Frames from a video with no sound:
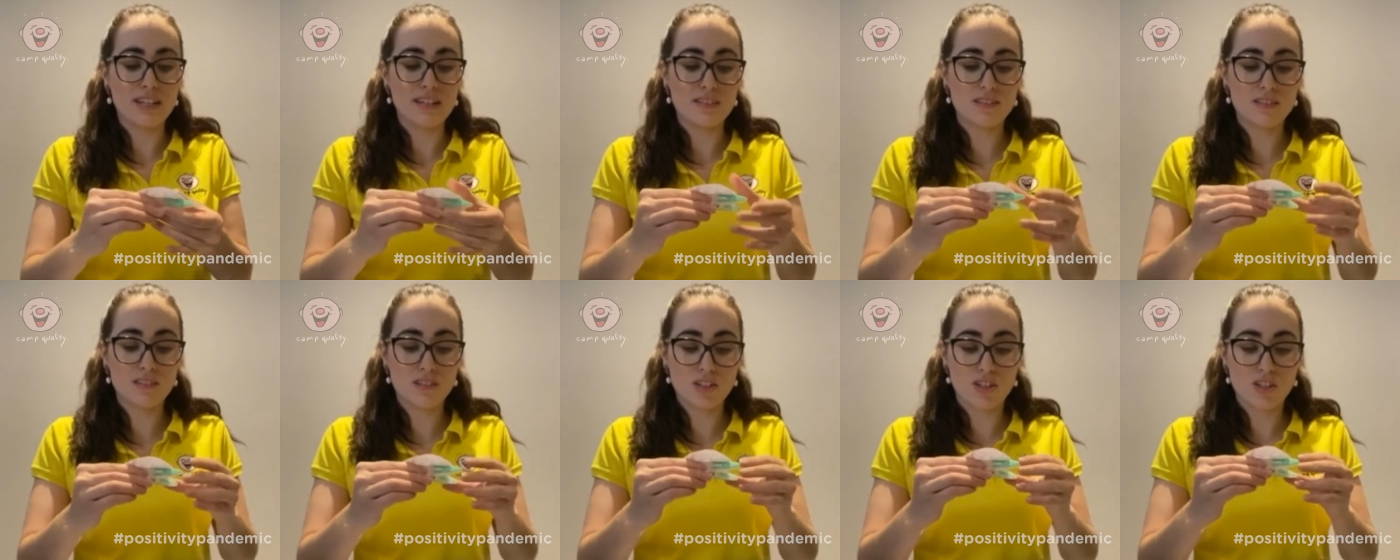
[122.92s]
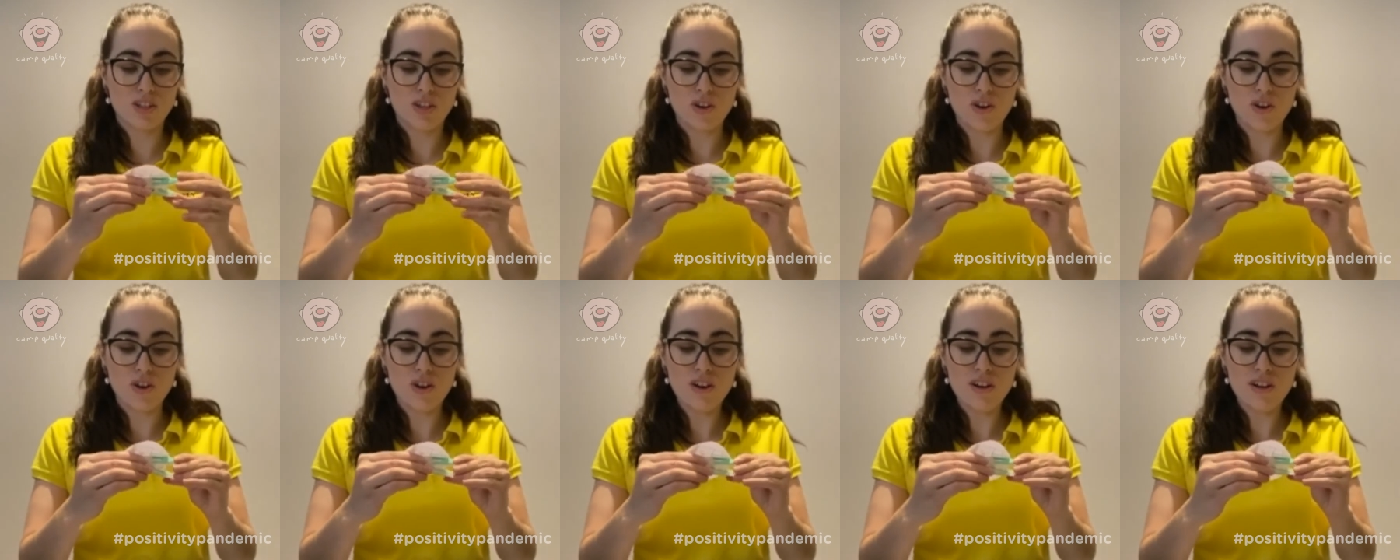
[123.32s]

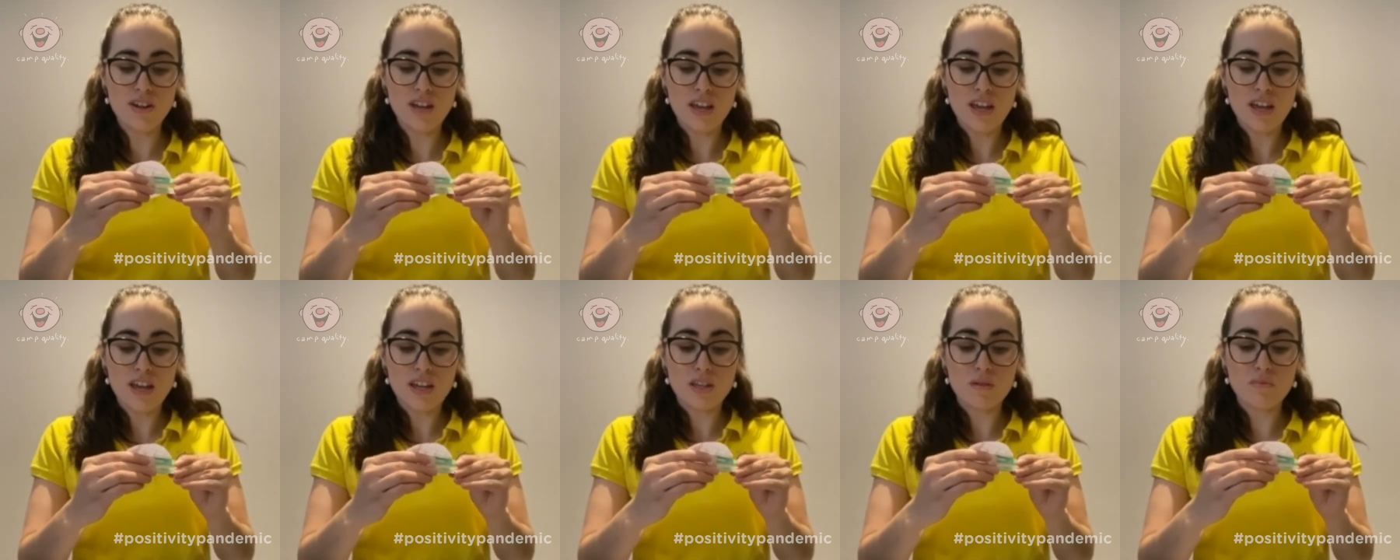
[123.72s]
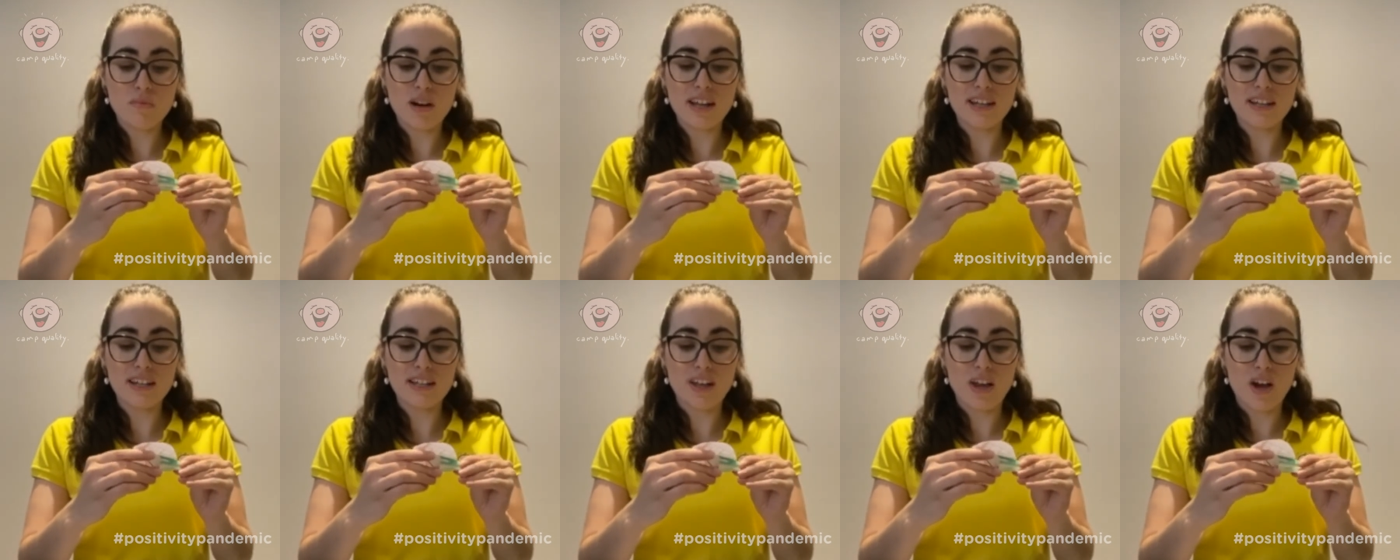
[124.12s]
secure. You
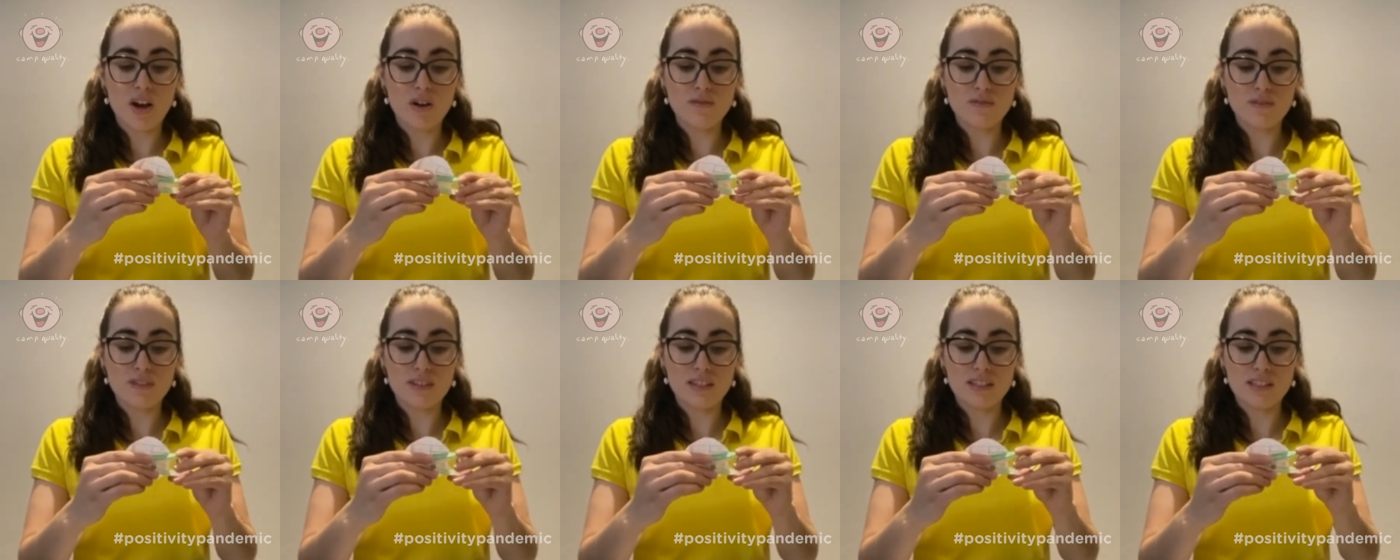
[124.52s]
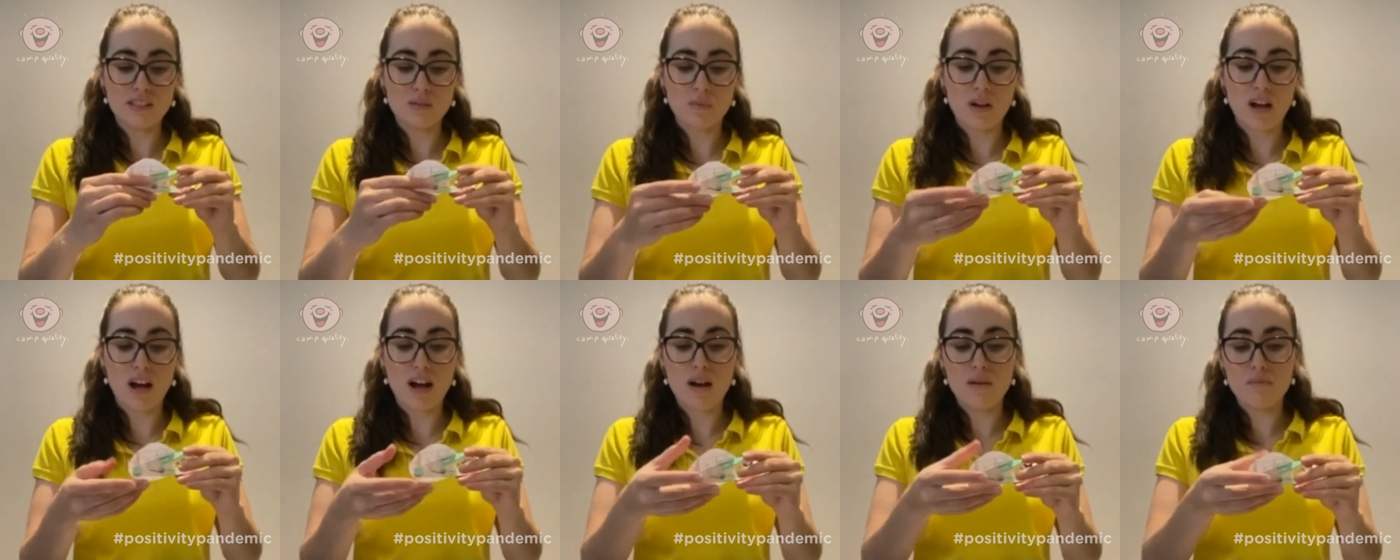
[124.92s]
might need help for this
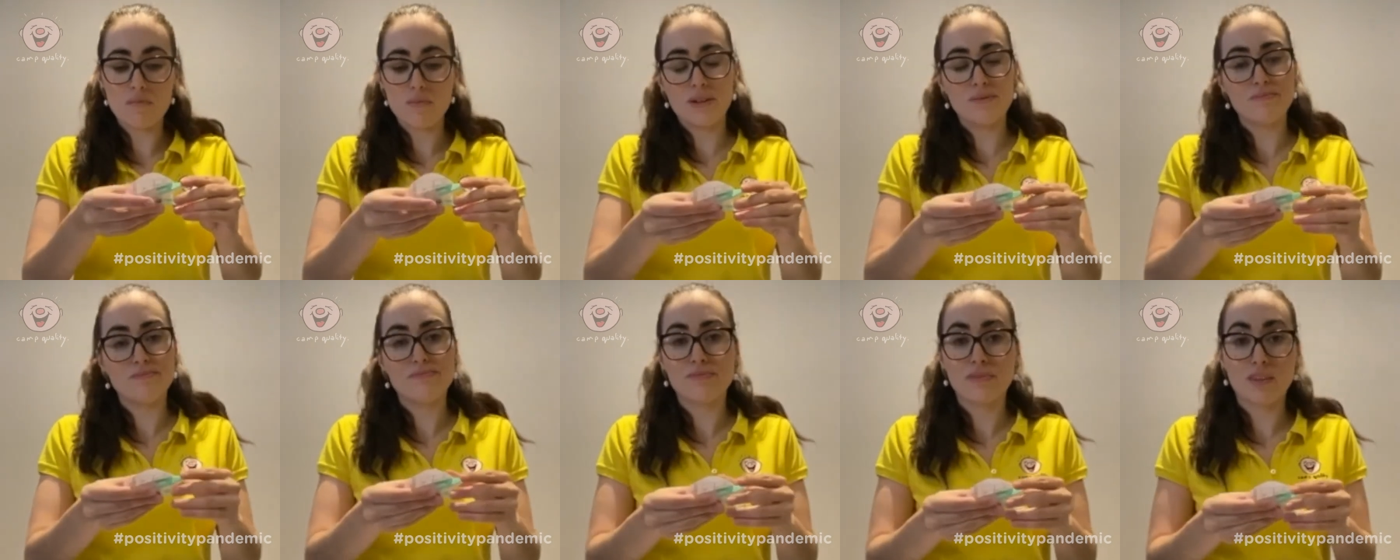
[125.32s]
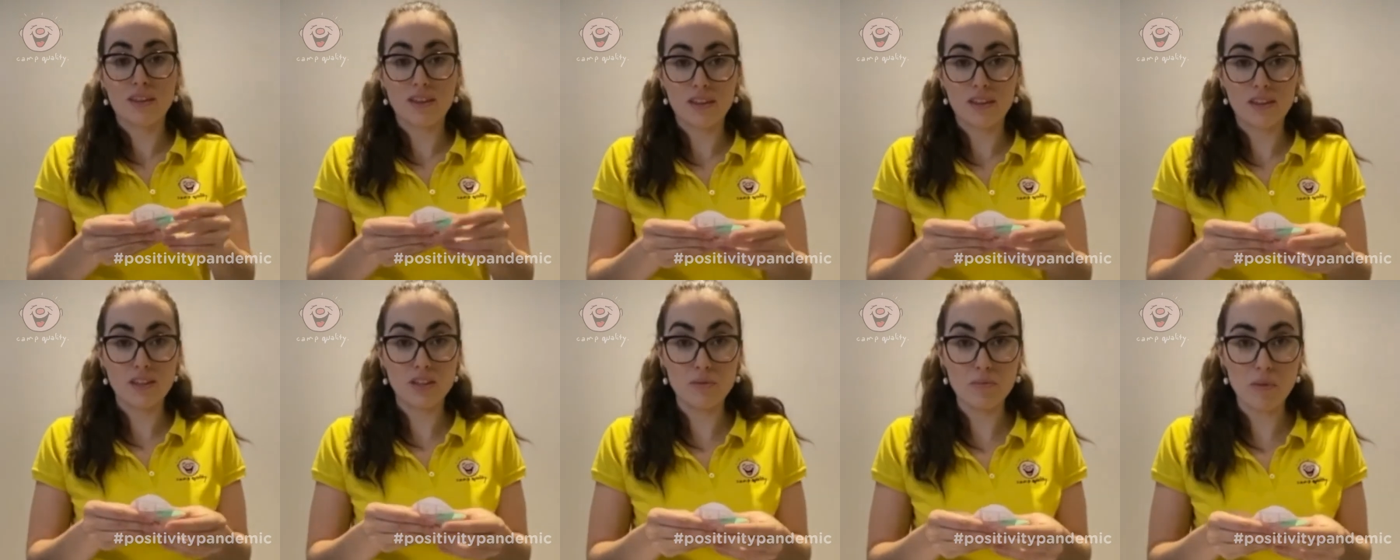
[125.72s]
part, but
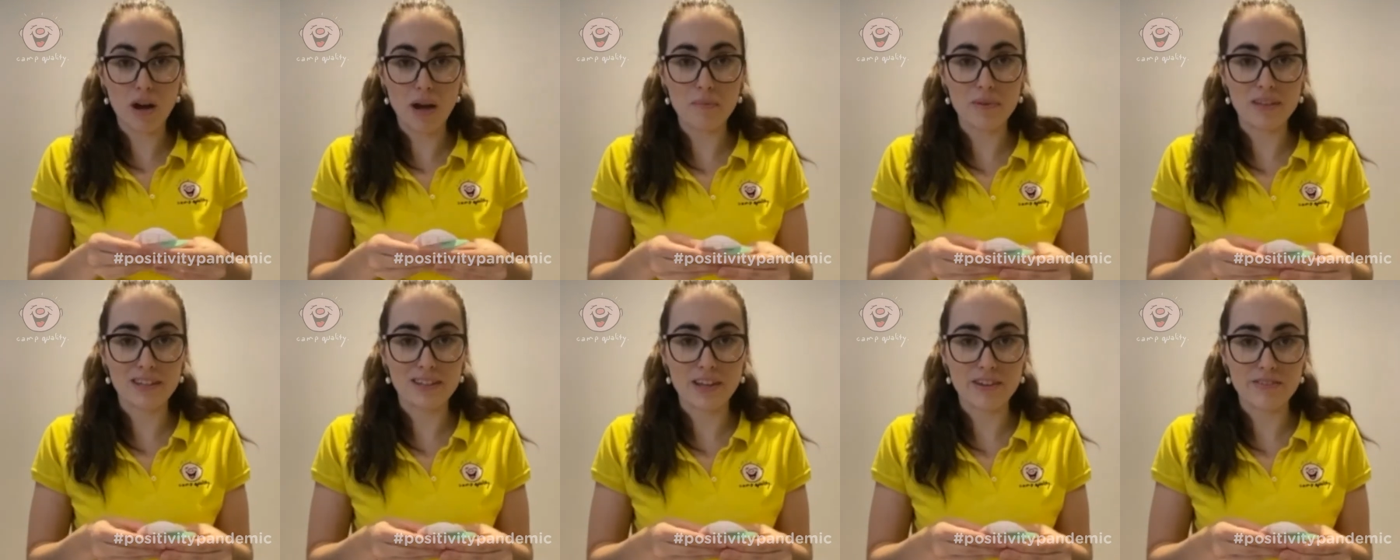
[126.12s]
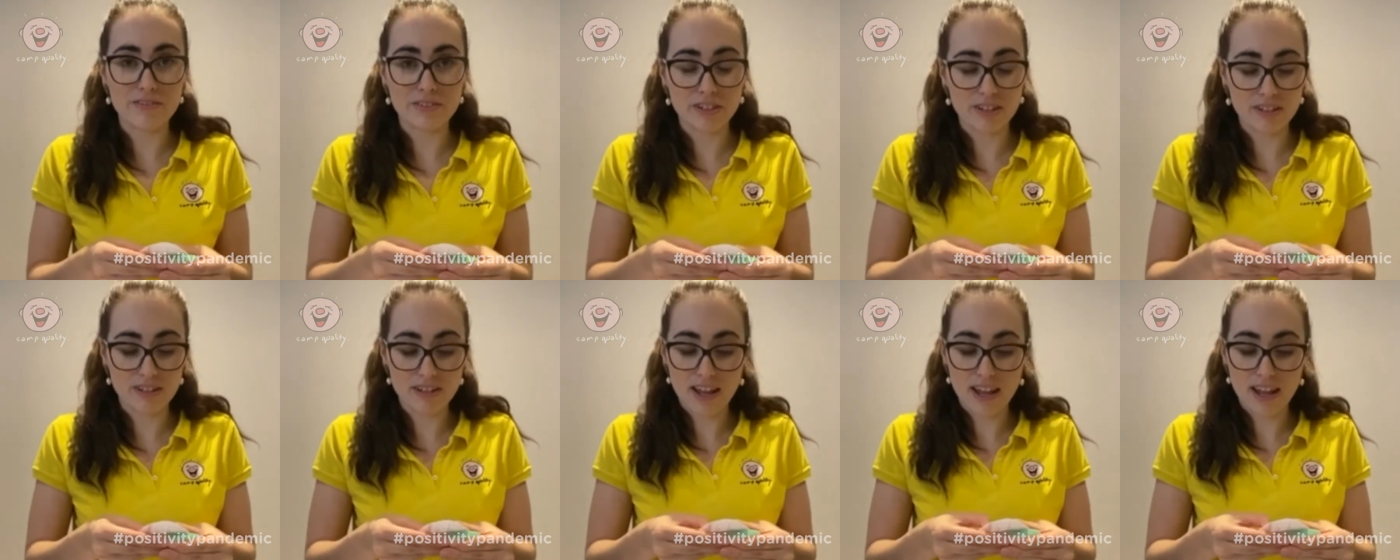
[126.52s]
you might be
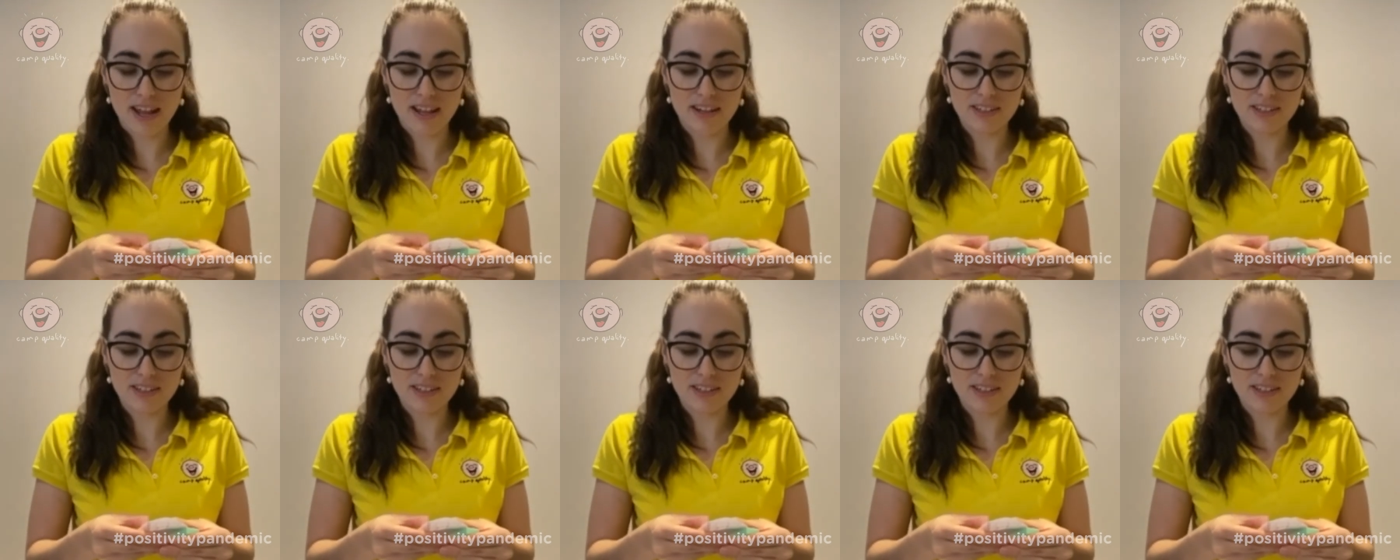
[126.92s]
clever and,